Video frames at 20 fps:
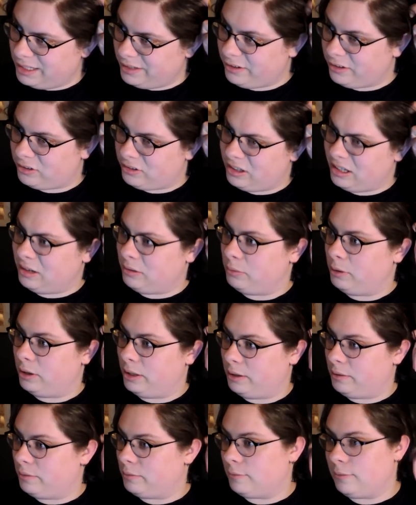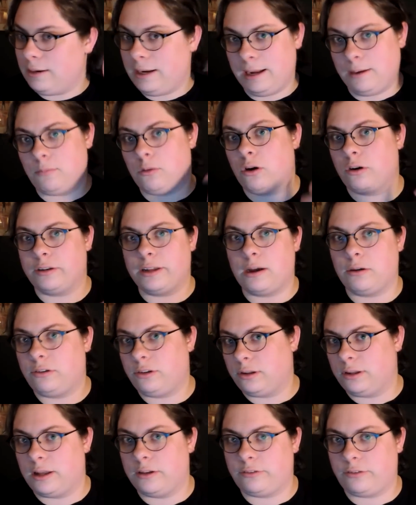it just didn't really it worked
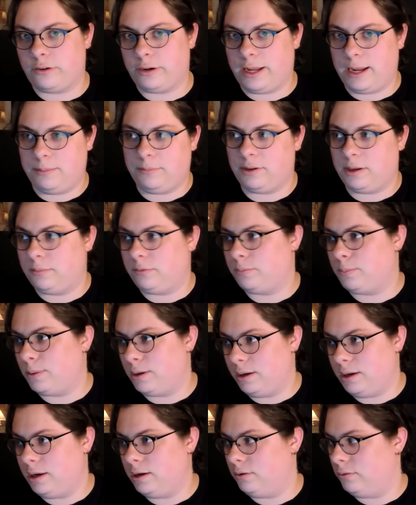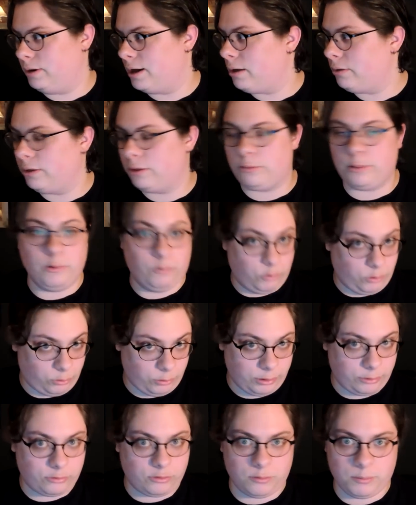out to lesser game types. But you know now that three four
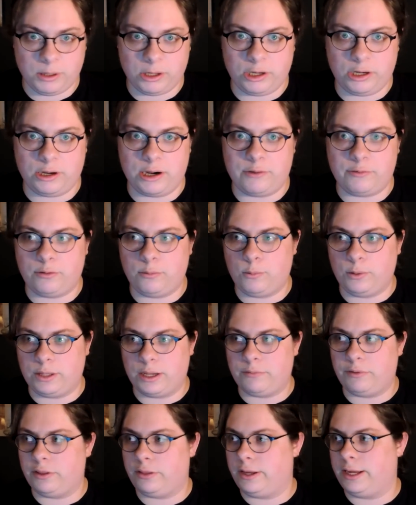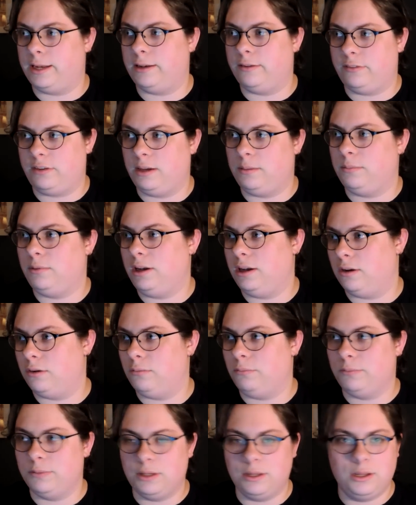three is familiar with everything and seen, you
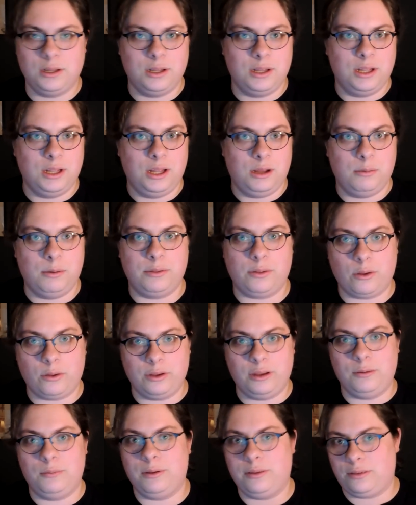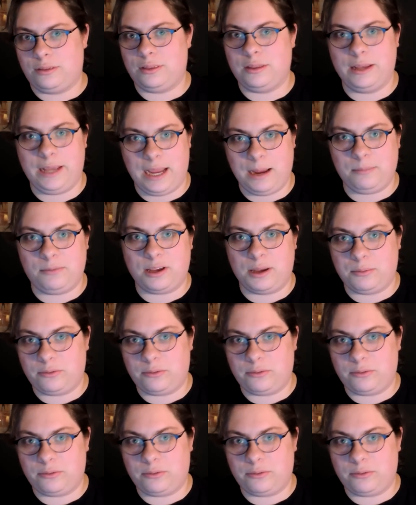know with all the with the game